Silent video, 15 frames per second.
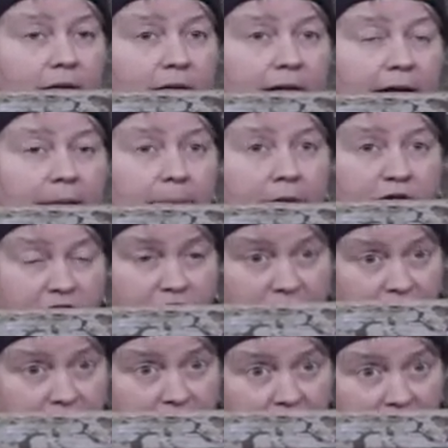Yeah, but does
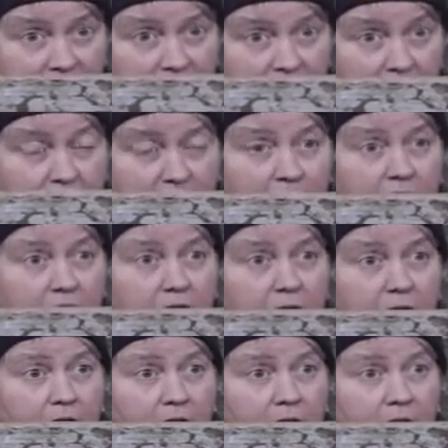it, does it, on the,
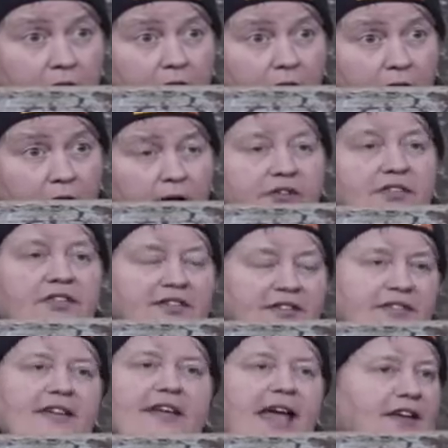oh, it's a
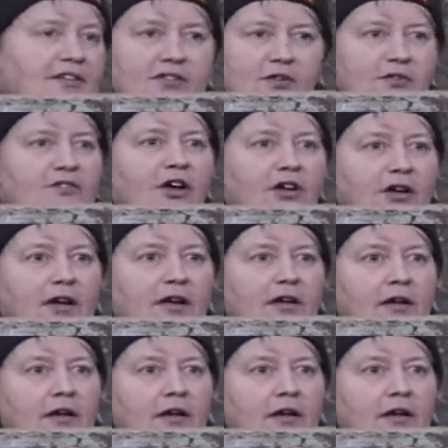scissor gate, so it's not a,